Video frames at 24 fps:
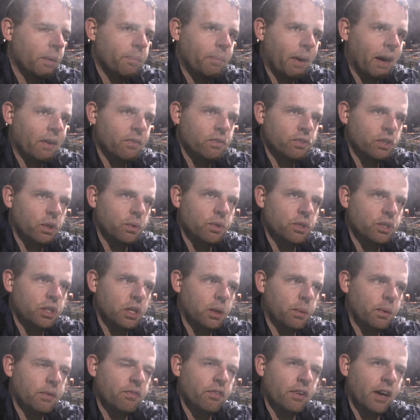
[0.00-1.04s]
a bad result this
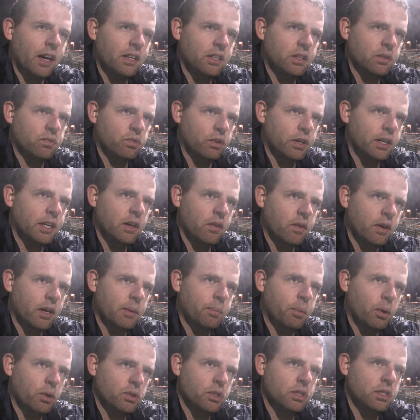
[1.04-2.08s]
year, we've reacted really, really
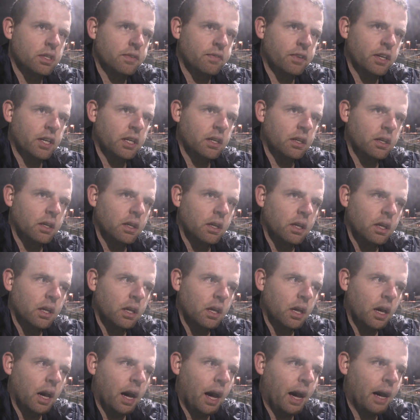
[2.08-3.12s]
positively.
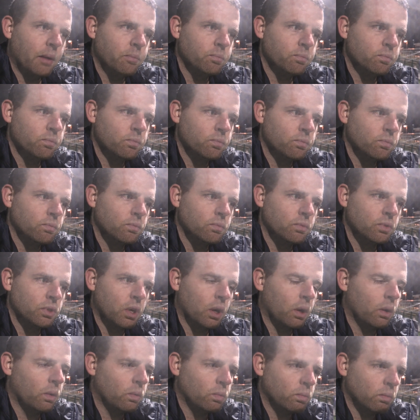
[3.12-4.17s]

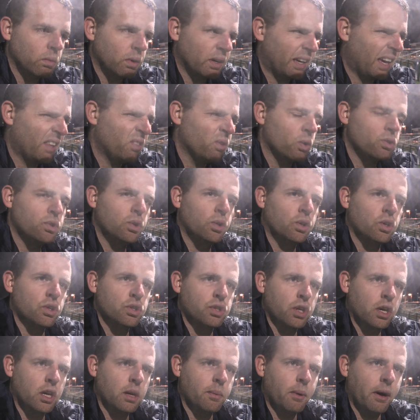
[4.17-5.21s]
So, again, not too
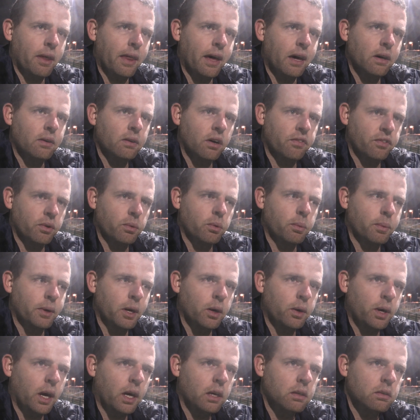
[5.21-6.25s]
concerned about that. I think we'll be
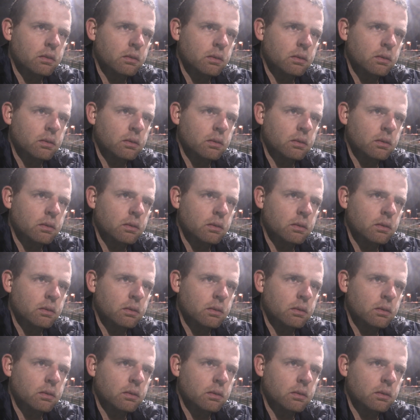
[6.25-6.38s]
okay.